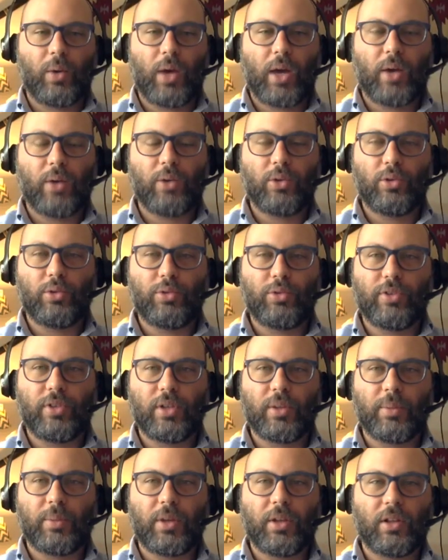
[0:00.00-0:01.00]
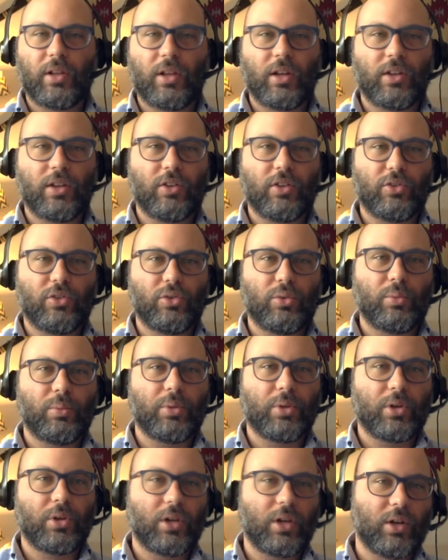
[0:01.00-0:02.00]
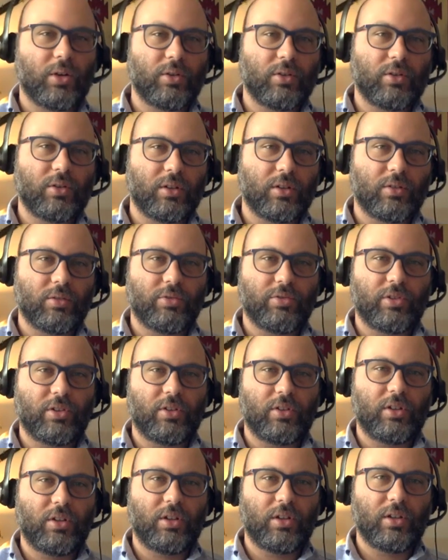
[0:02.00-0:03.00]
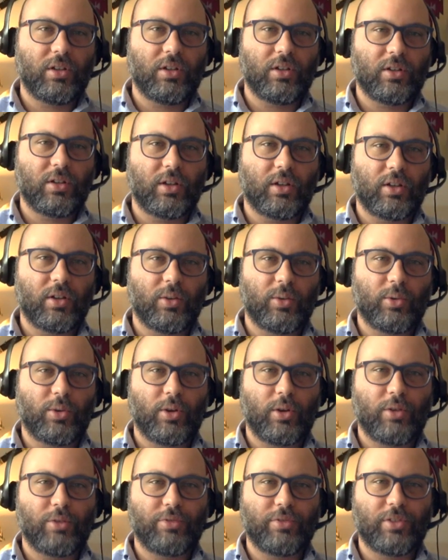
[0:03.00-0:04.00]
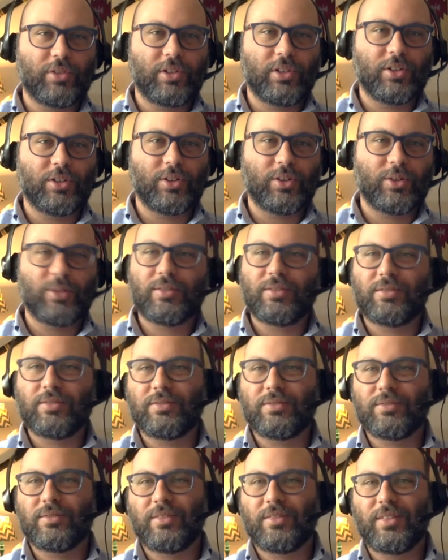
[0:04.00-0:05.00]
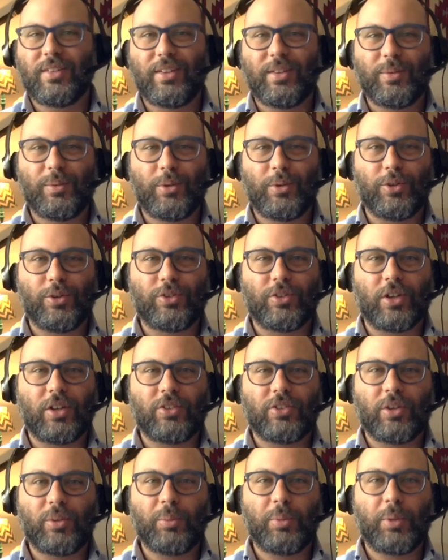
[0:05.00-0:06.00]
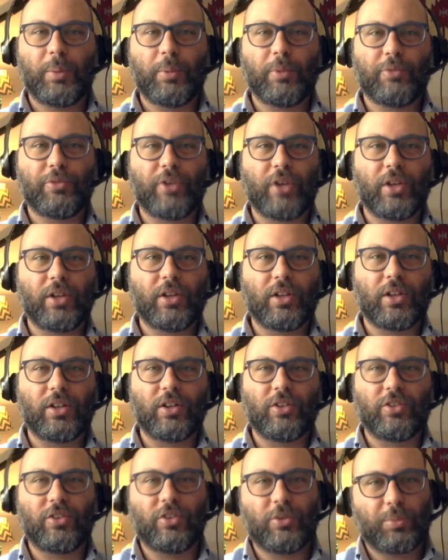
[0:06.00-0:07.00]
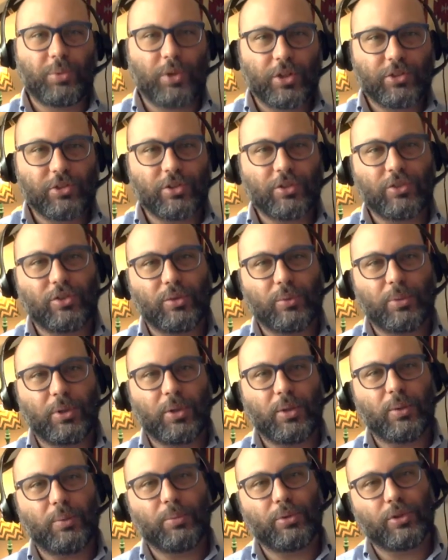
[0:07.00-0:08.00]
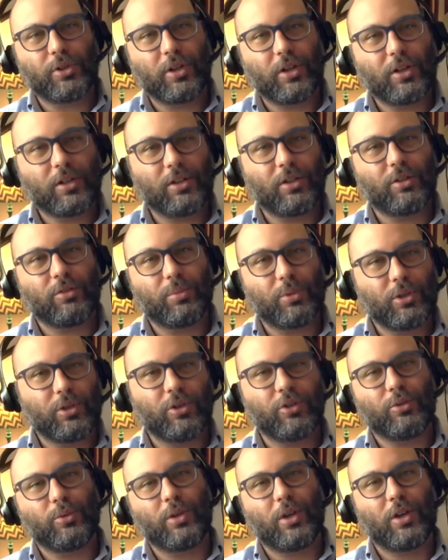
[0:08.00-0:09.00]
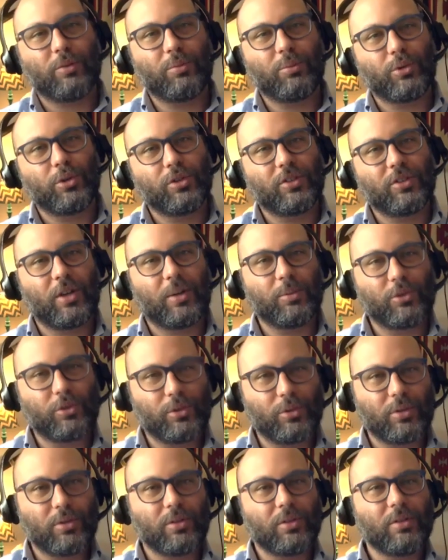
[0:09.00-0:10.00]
how do you feel about like the Zoom burnout and fatigue that we're all feeling though? Because like some people find that there's this pressure to be productive because we have more time too.